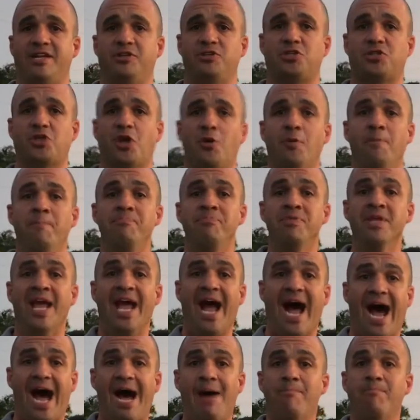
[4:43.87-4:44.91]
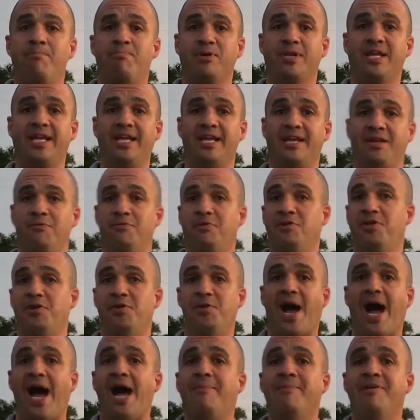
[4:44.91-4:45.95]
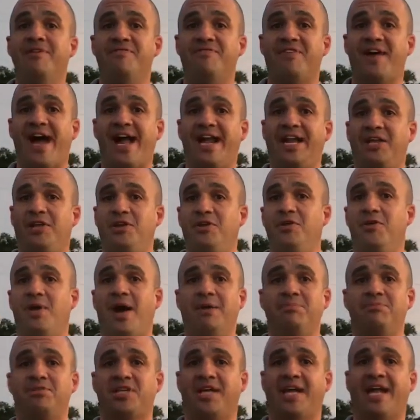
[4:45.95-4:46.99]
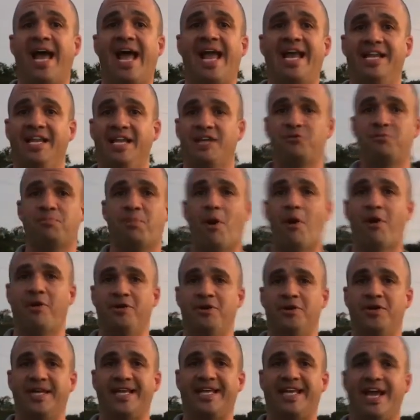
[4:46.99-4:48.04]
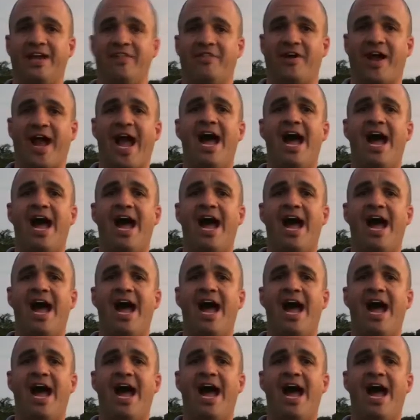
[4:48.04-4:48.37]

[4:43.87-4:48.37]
And so I'm pleading with you, I'm inviting you, I'm saying, hey, let's partner together.